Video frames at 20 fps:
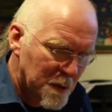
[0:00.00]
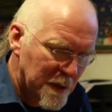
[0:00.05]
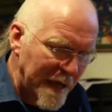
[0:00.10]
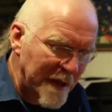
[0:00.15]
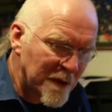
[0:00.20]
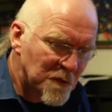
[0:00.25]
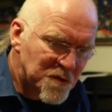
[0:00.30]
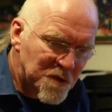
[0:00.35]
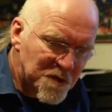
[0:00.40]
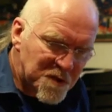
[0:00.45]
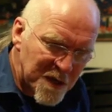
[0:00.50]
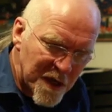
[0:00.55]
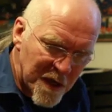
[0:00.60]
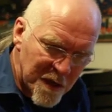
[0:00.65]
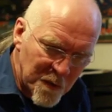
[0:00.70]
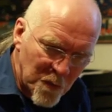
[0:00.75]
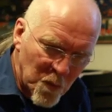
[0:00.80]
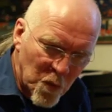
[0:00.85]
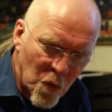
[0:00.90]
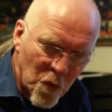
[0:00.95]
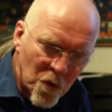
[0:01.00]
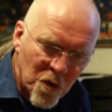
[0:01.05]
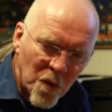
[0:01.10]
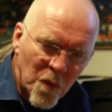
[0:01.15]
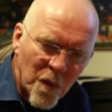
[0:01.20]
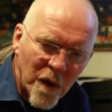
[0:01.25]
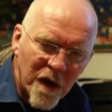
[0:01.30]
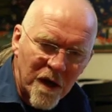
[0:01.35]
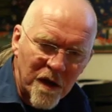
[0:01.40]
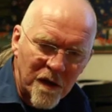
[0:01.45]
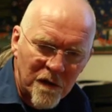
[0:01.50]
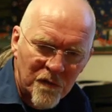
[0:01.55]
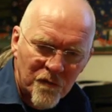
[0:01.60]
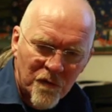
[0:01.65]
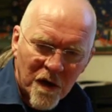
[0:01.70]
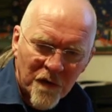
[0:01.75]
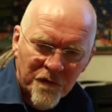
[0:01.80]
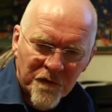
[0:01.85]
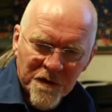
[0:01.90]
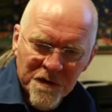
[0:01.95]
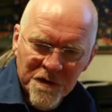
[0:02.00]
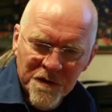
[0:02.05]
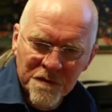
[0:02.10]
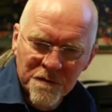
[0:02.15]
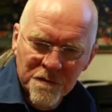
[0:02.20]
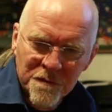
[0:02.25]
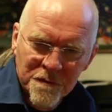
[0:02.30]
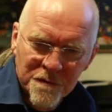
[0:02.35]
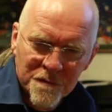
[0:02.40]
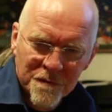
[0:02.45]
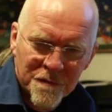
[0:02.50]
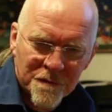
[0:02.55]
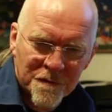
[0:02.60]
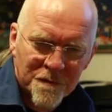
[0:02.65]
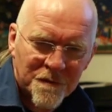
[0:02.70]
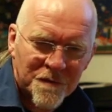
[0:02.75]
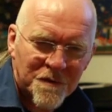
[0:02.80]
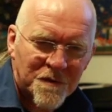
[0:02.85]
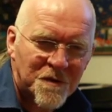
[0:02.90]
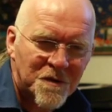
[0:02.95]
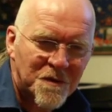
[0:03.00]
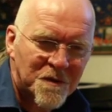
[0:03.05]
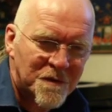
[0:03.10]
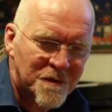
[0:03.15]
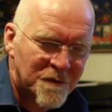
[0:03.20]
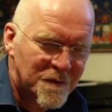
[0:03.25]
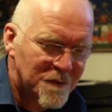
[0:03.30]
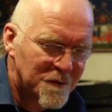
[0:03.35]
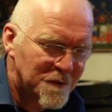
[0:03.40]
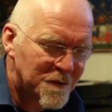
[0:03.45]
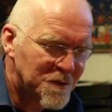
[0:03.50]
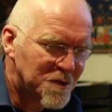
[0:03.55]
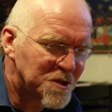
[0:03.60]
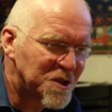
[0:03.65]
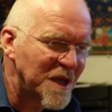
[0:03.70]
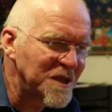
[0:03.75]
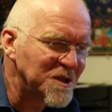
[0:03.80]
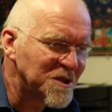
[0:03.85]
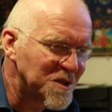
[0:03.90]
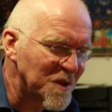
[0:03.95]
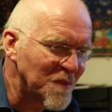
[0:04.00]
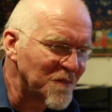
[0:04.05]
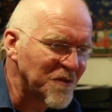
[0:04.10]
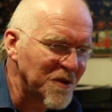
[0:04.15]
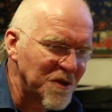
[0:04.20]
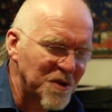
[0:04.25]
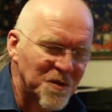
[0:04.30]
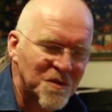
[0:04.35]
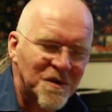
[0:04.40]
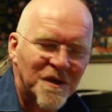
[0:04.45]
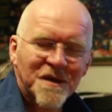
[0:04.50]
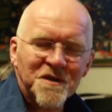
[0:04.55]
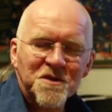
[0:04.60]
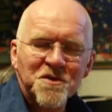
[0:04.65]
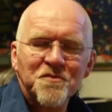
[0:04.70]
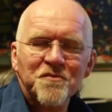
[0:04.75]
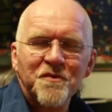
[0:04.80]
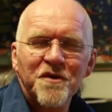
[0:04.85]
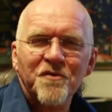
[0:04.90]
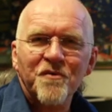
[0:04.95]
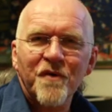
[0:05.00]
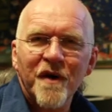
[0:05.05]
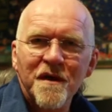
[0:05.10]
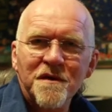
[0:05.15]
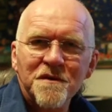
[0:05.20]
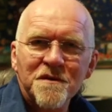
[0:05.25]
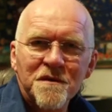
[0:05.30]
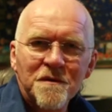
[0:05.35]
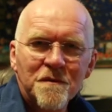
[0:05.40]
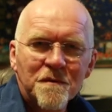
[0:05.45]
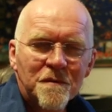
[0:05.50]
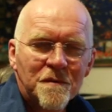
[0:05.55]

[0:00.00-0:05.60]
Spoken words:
Count to 10 and walk away rather than say something you'd later regret.